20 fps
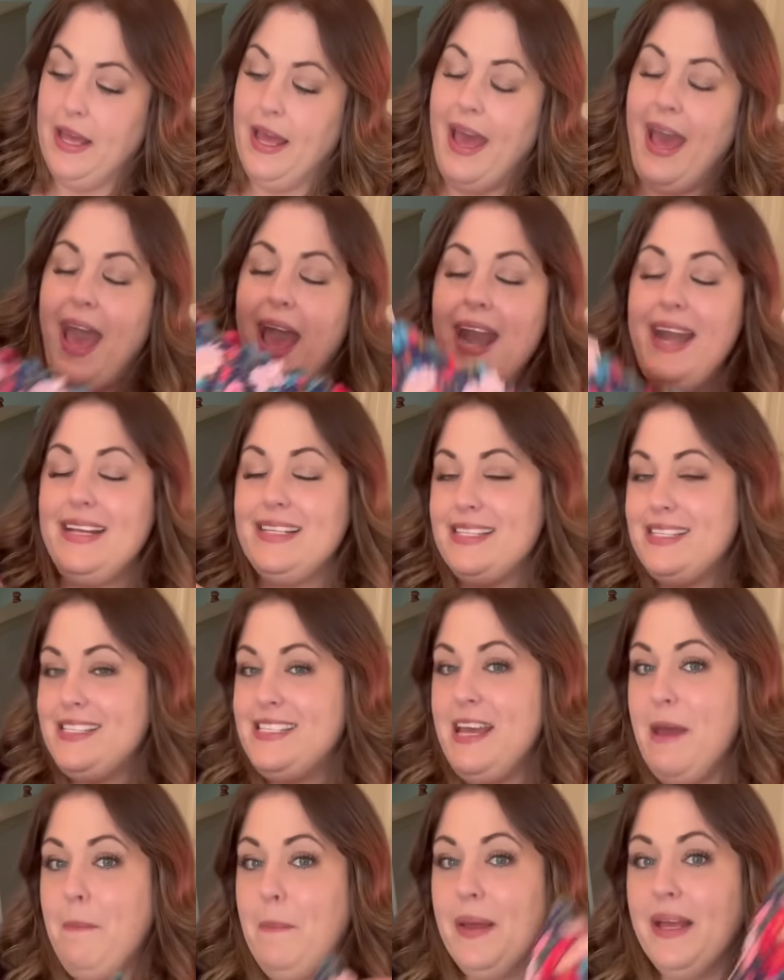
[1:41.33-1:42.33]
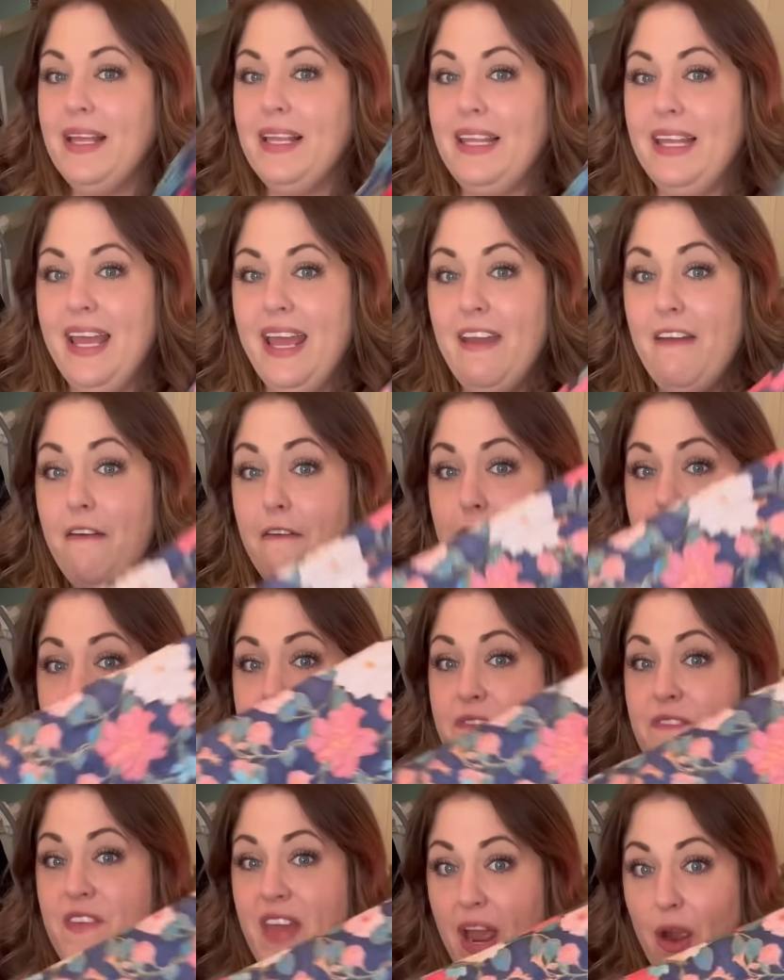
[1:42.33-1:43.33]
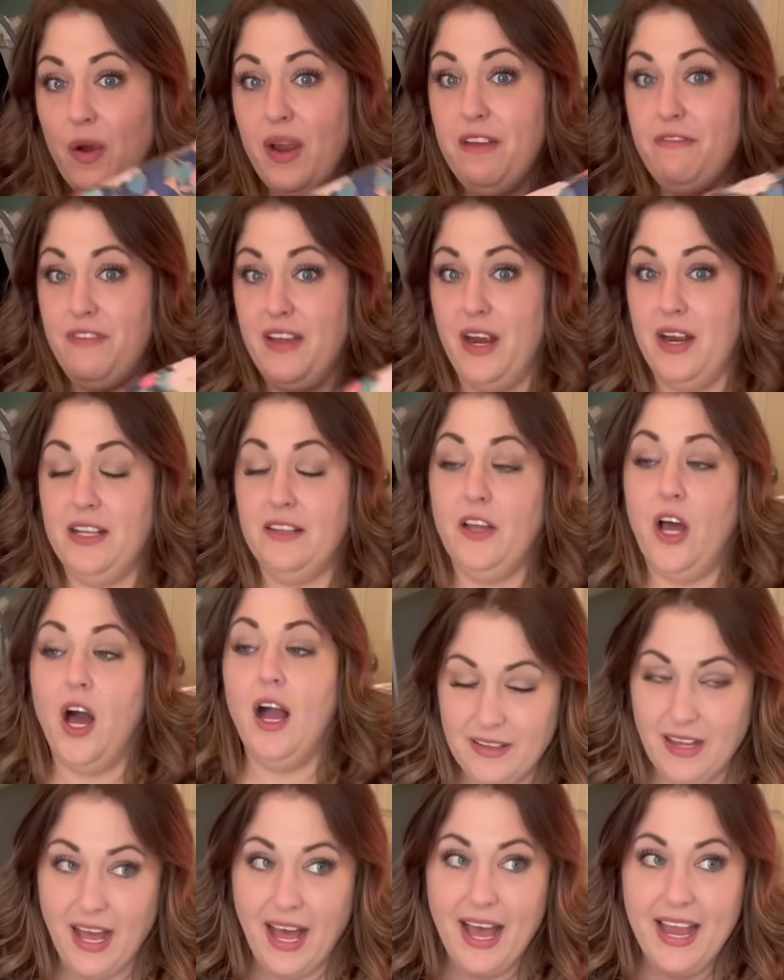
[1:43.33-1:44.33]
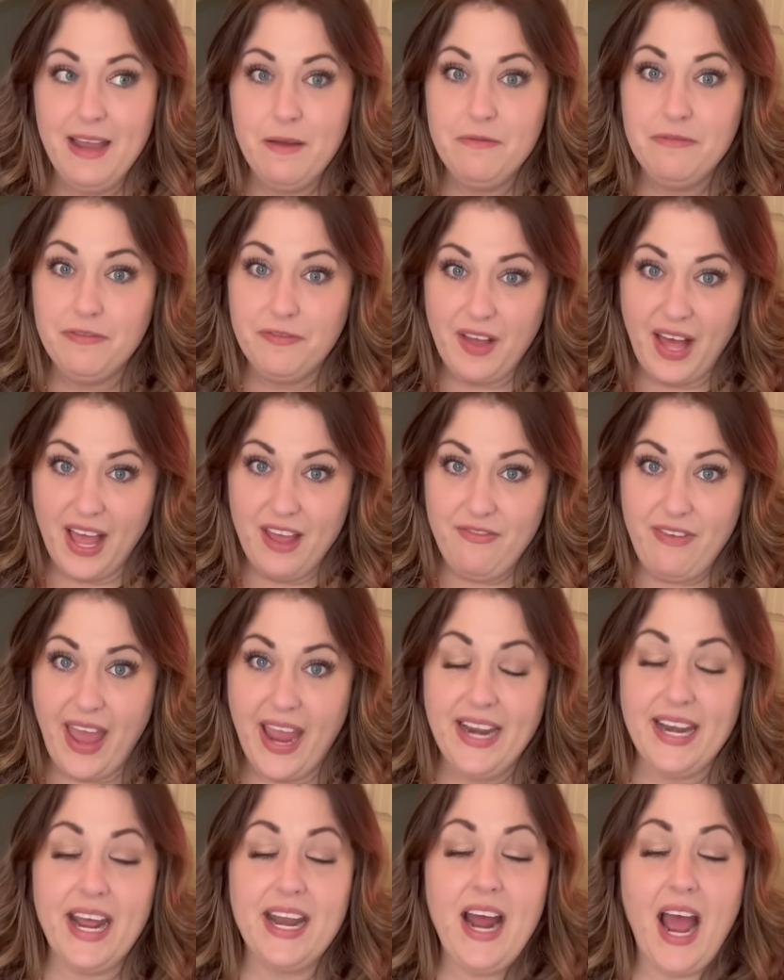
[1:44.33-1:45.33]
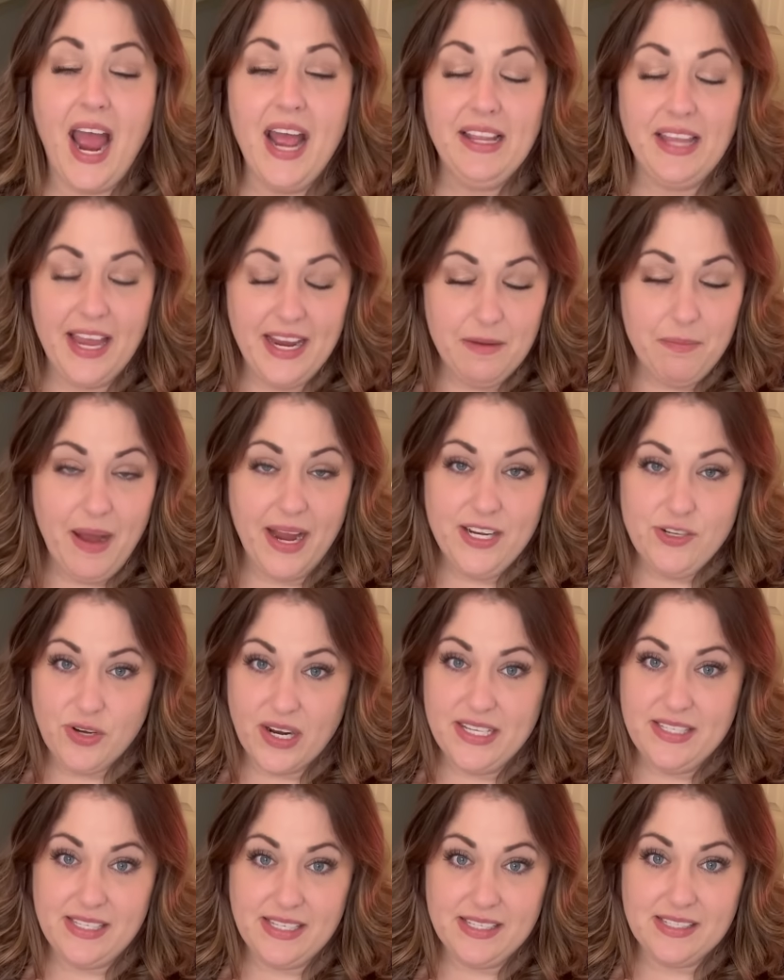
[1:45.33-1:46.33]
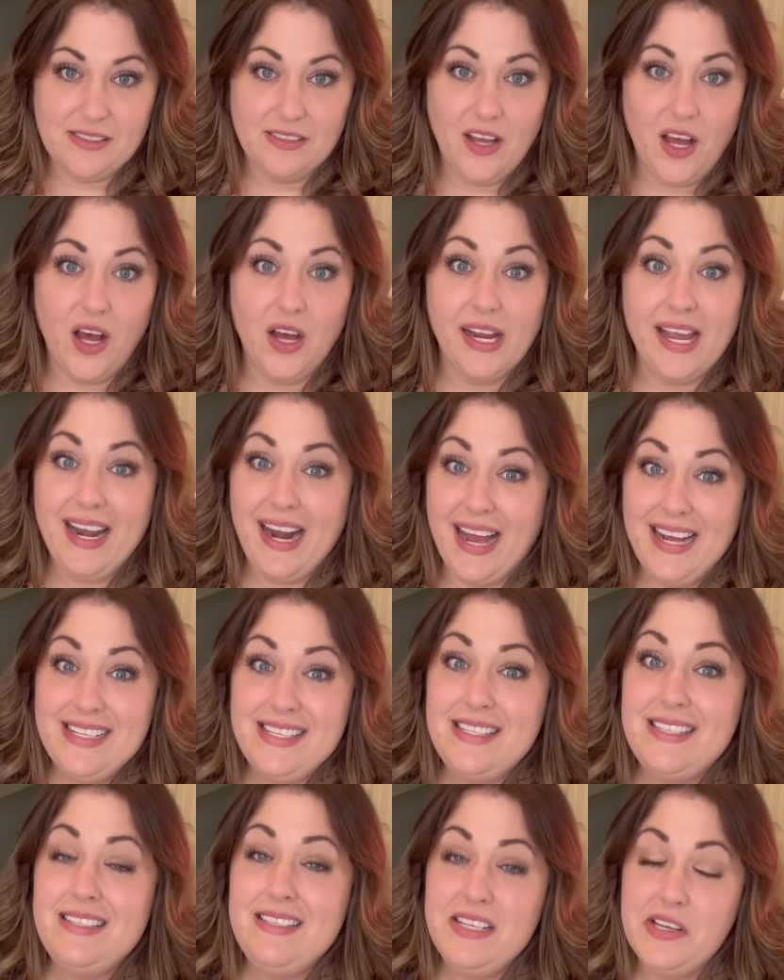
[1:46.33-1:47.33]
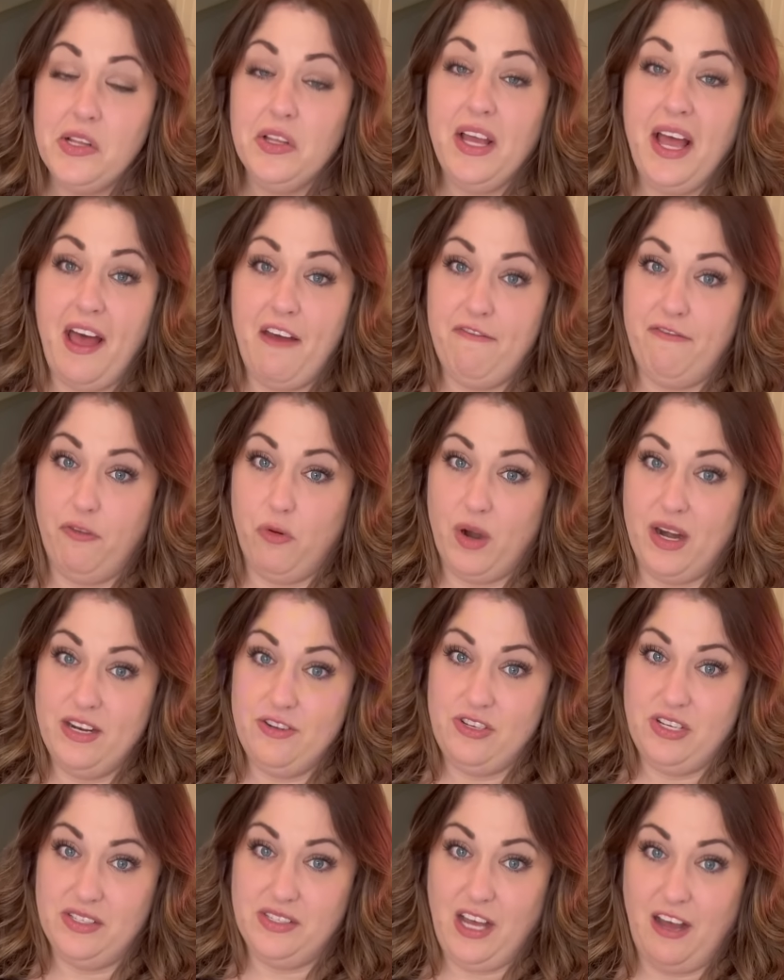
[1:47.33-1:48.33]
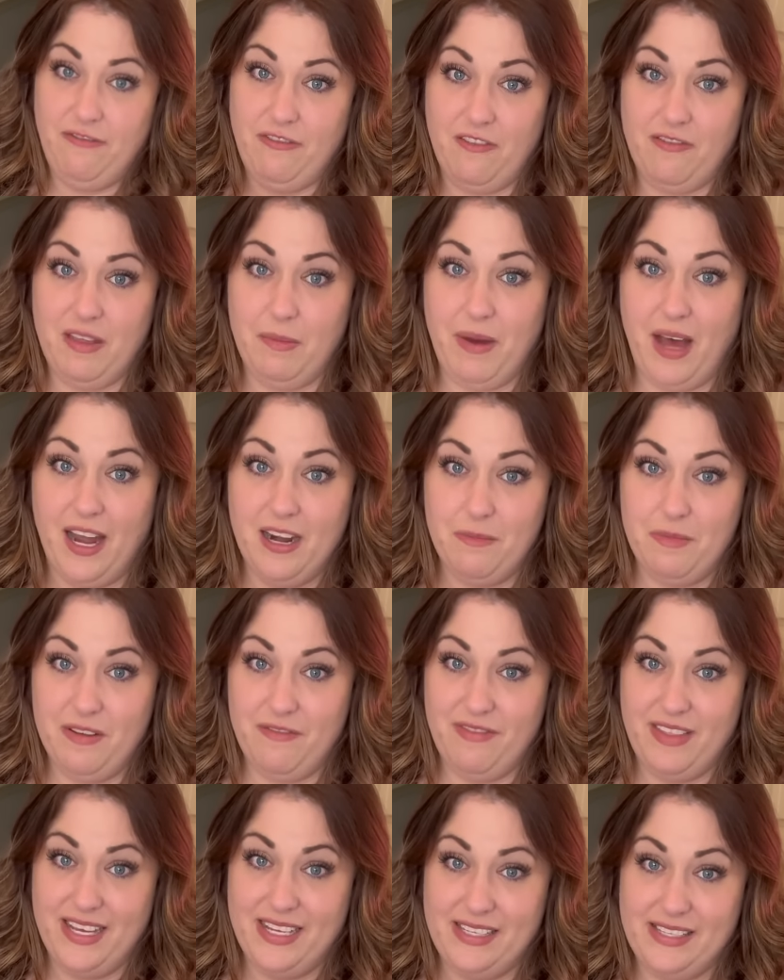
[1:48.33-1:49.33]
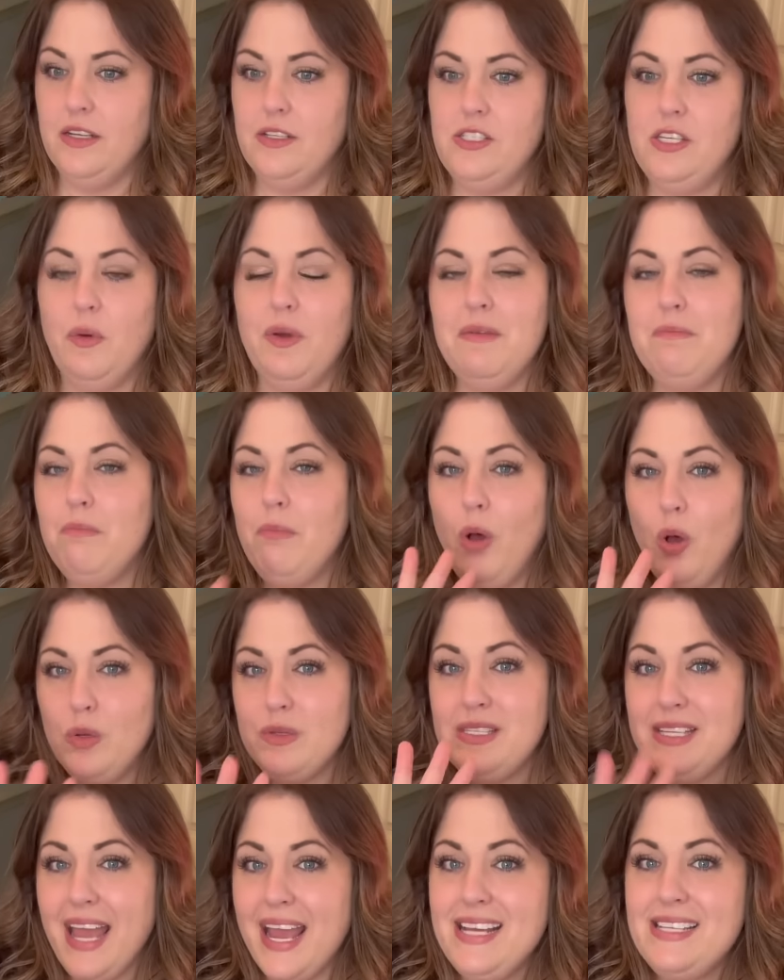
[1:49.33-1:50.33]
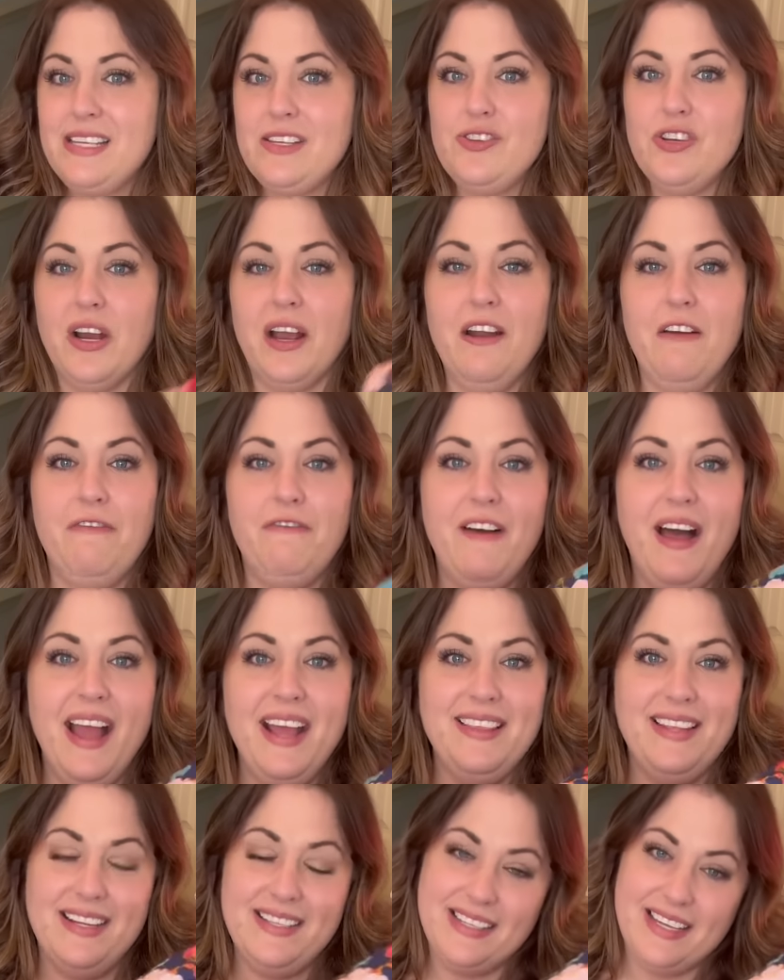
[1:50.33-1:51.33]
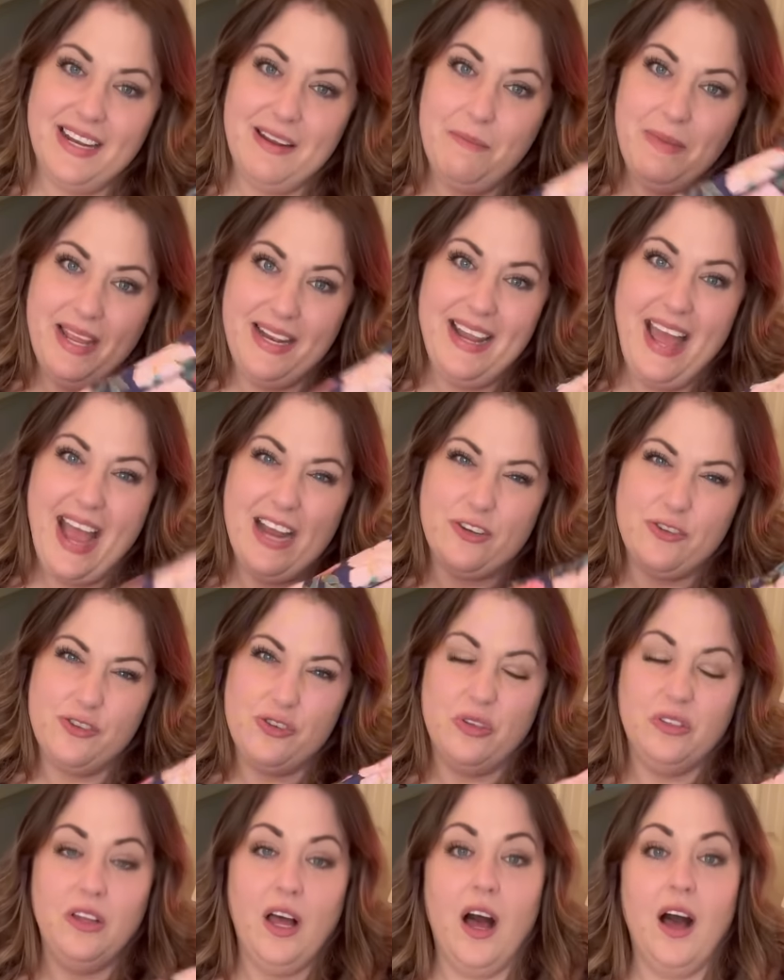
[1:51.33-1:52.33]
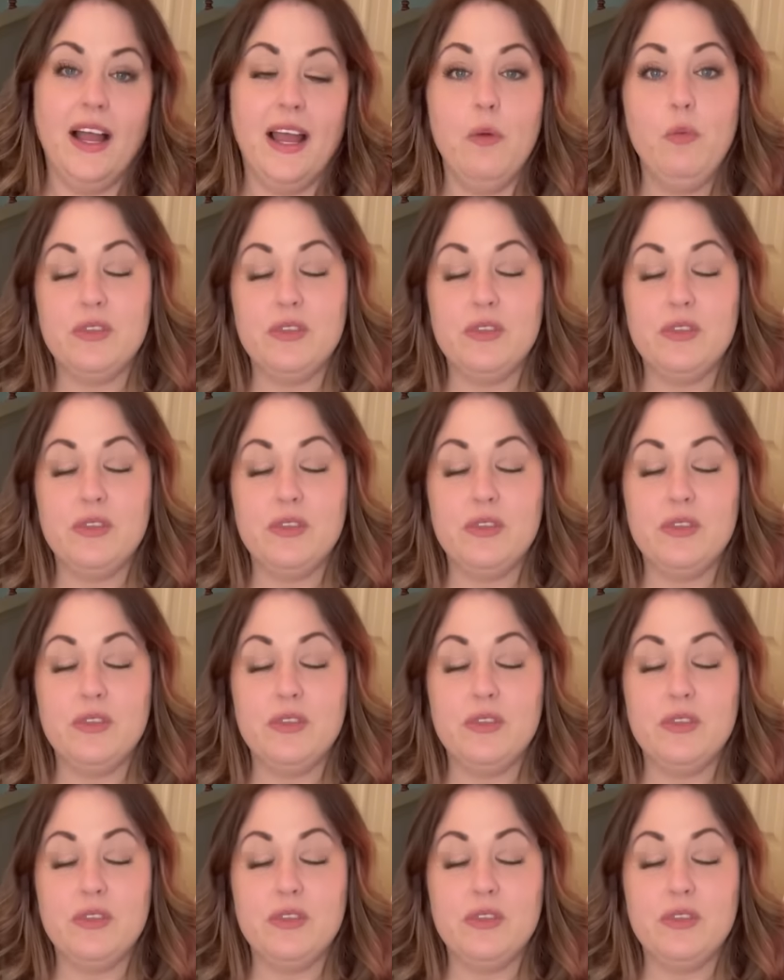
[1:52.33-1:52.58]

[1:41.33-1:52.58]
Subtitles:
And it's typically very, very long. I am 5'8" and I like my dresses long, and I still cut 4 inches off of the bottom of this. So in most cases, you're gonna find that it's gonna be extra long.